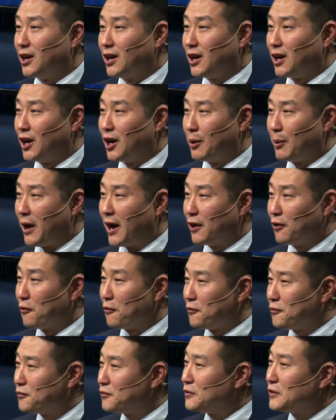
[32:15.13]
I don't
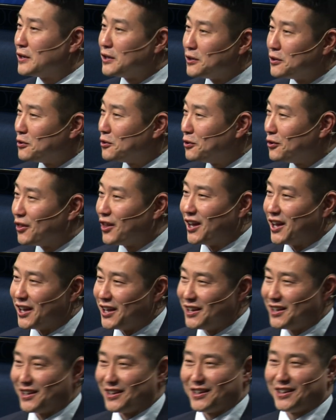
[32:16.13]
feel
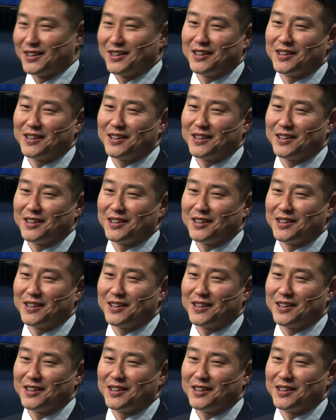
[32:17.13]
like